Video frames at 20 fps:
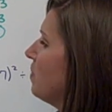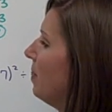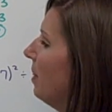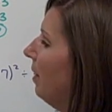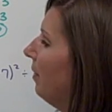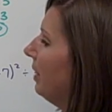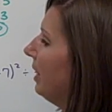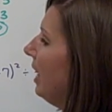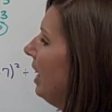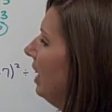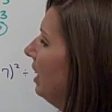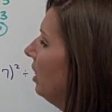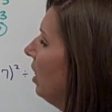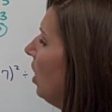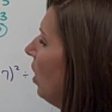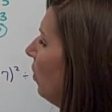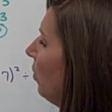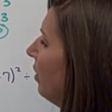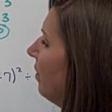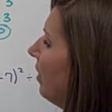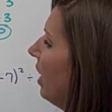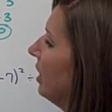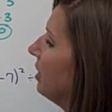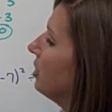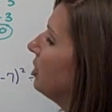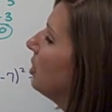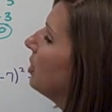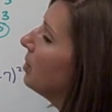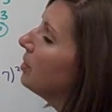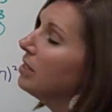Now again, we've
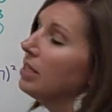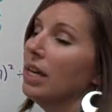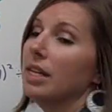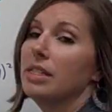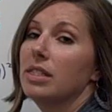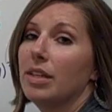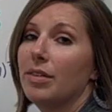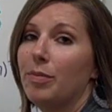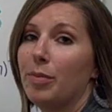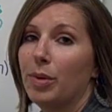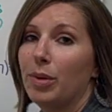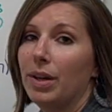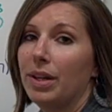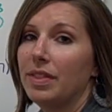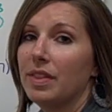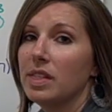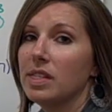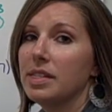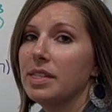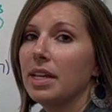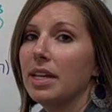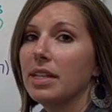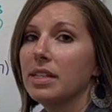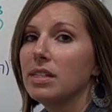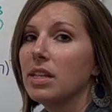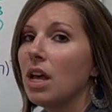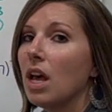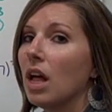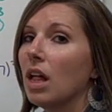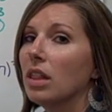got 2 sets of parentheses.